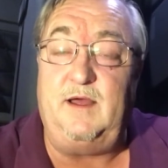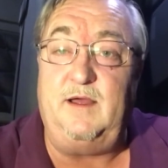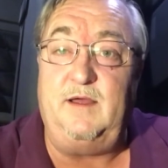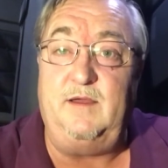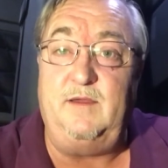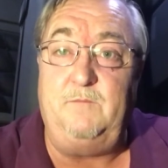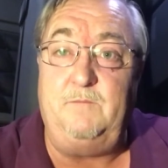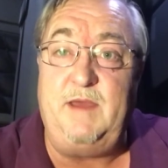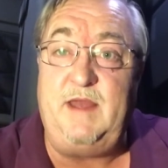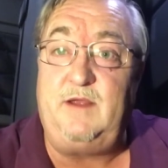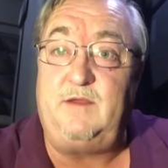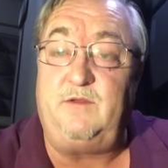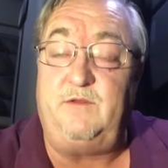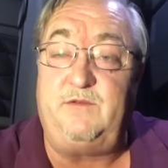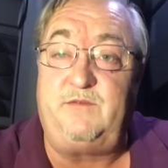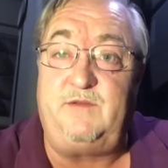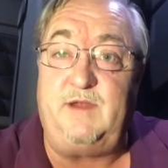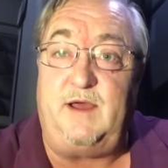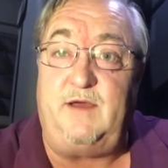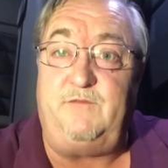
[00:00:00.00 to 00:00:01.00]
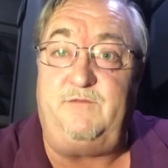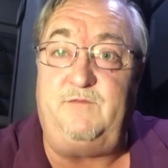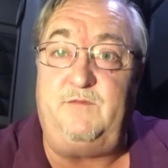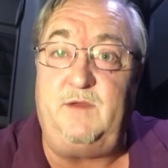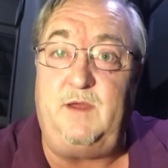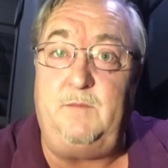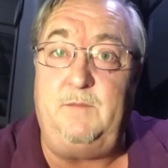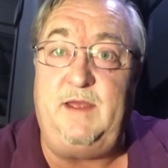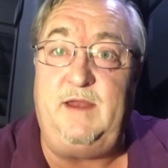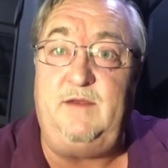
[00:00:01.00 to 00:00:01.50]
medical stuff
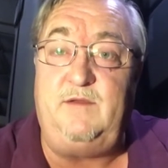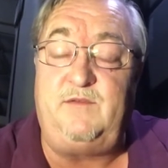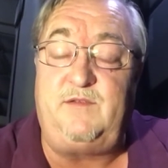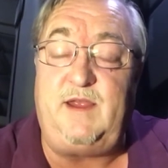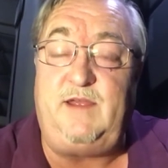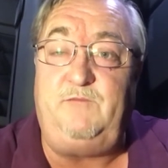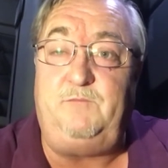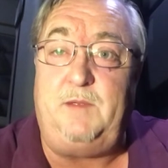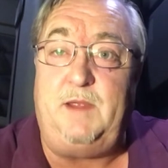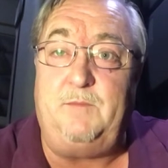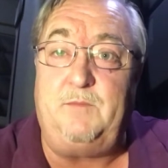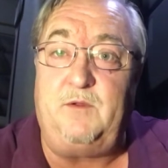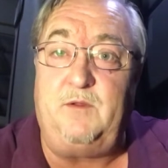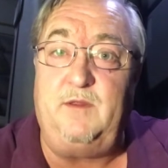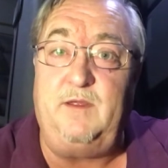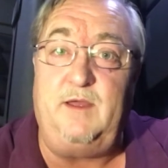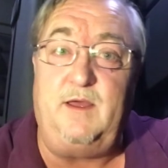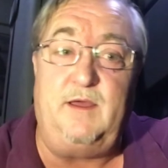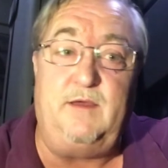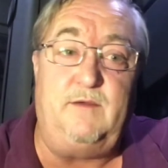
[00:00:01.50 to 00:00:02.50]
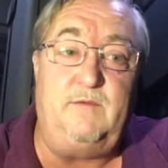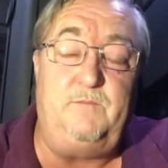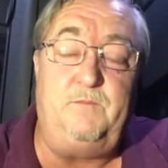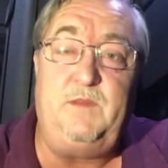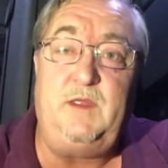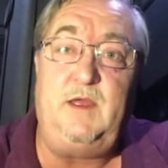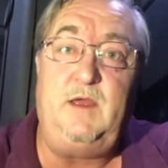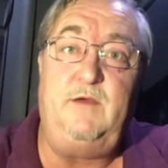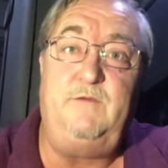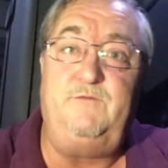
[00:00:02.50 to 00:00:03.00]
made to save people
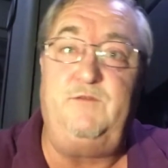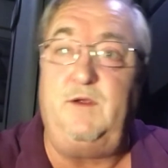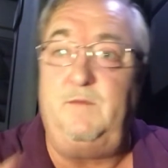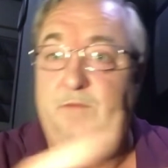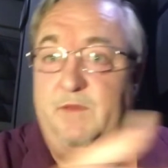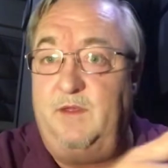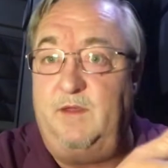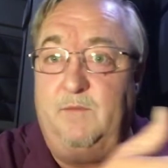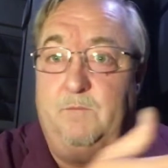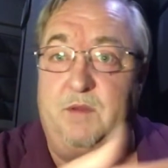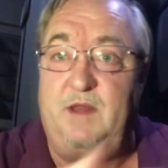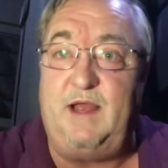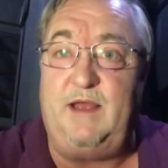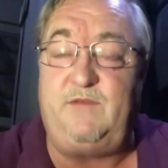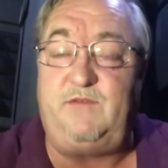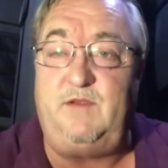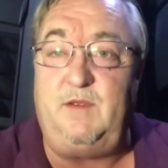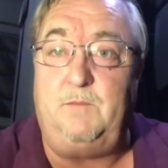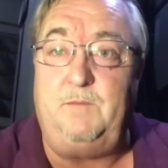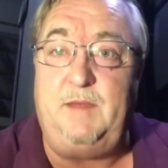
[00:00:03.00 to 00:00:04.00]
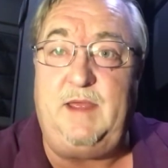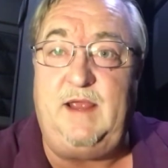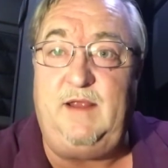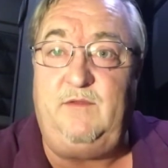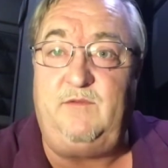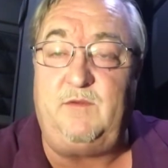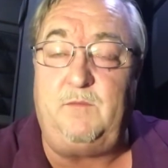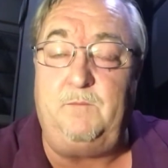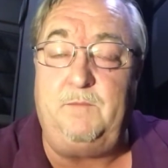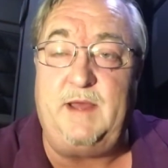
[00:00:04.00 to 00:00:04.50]
from the plastic
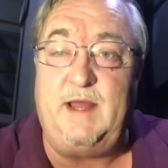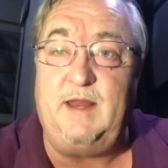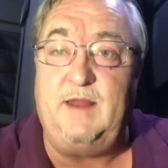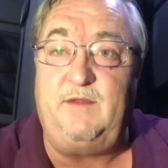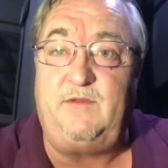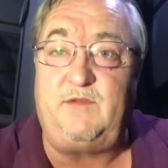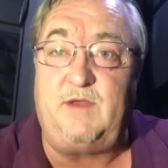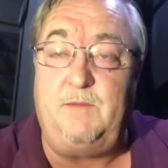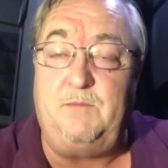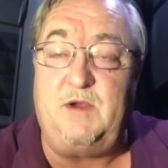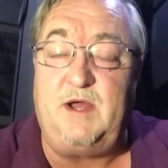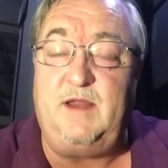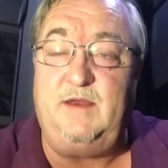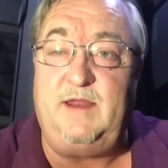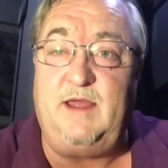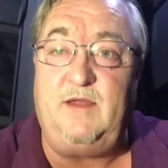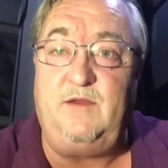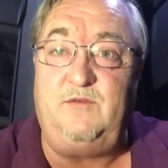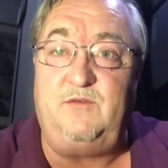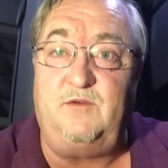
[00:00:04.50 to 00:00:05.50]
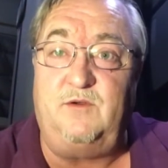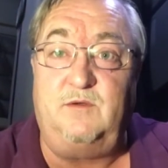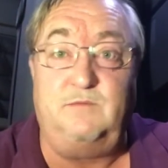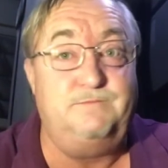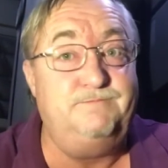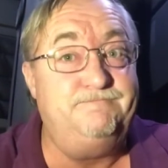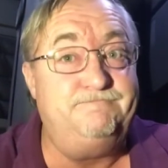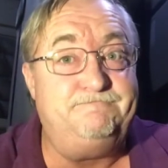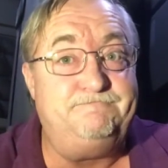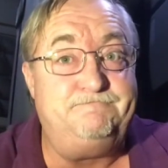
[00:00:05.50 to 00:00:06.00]
beads and pellets I brought down to them.
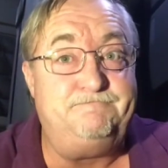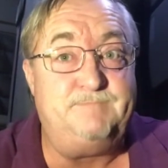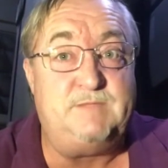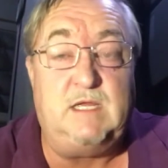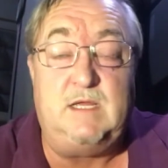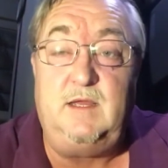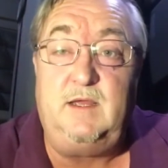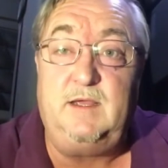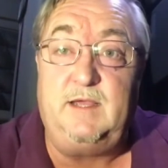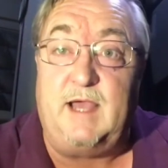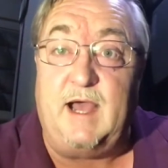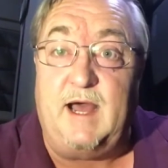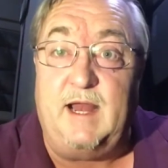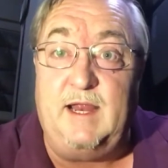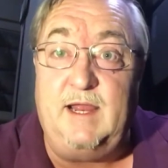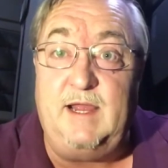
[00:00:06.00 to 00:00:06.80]
Kind of